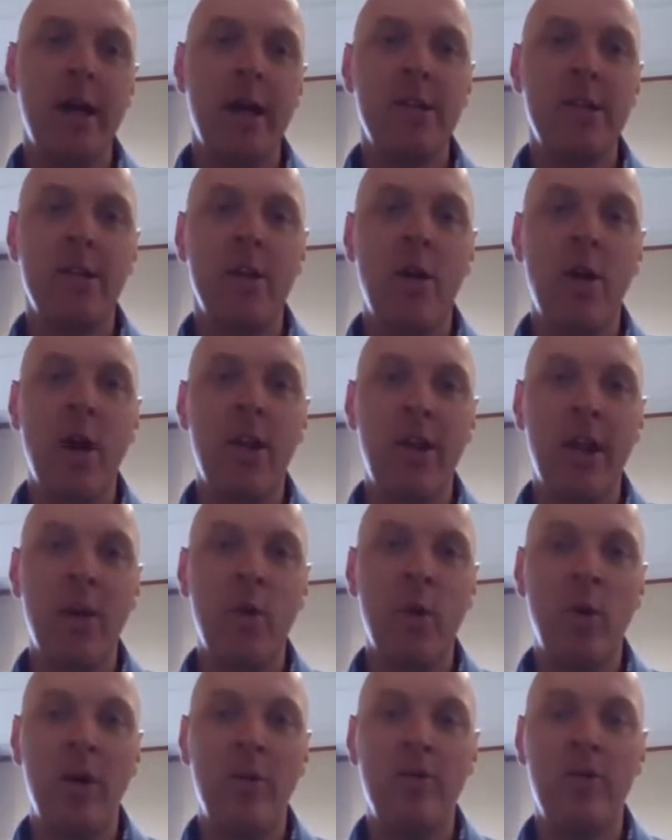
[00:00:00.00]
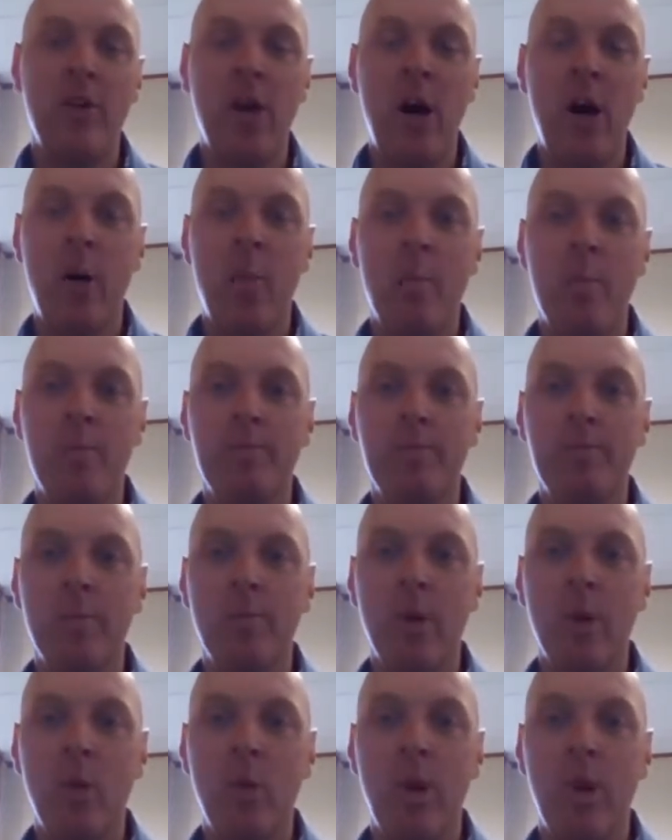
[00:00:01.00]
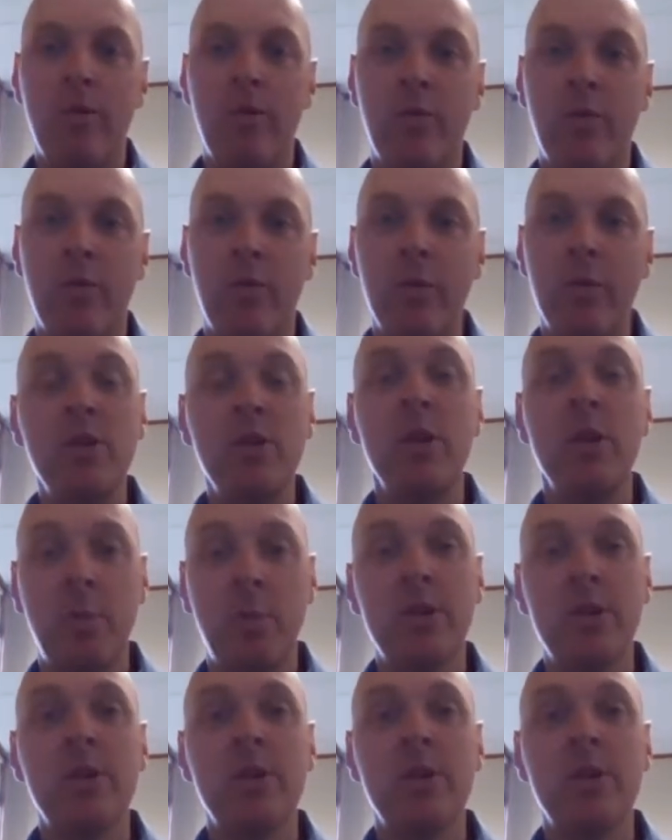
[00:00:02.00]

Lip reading: and so I think we've usually